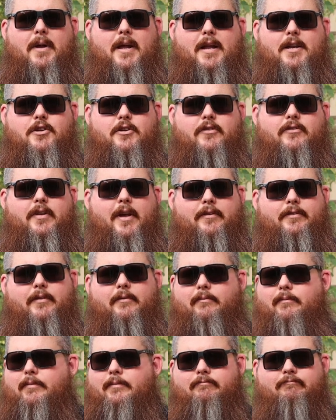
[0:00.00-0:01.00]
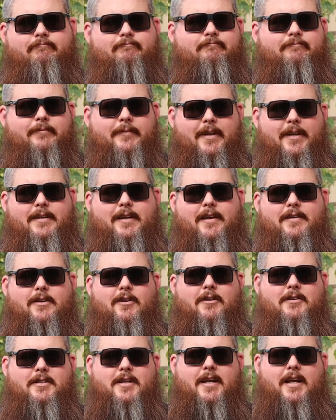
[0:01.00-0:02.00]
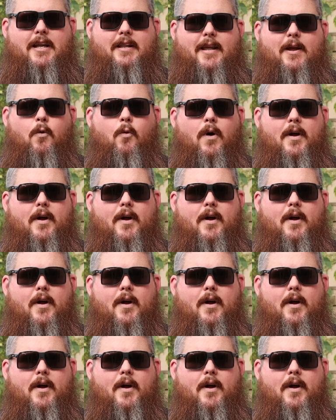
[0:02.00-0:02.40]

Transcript: It just doesn't articulate